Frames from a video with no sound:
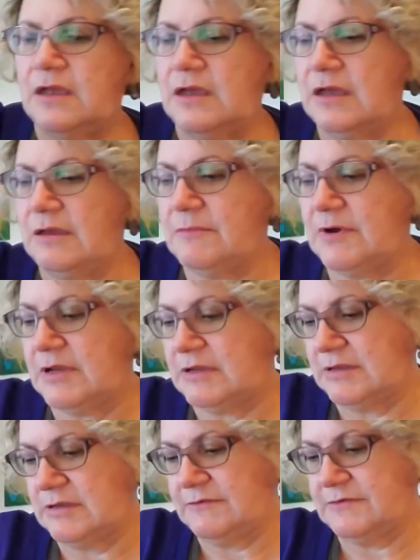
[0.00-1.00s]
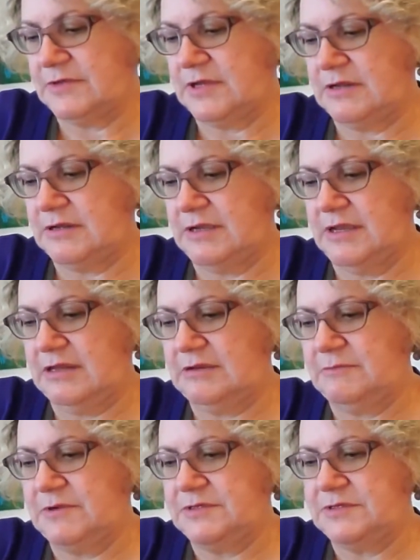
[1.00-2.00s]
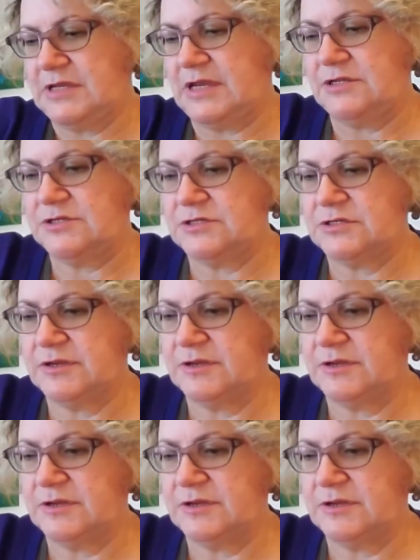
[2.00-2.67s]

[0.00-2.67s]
and my yarn I had in my stash.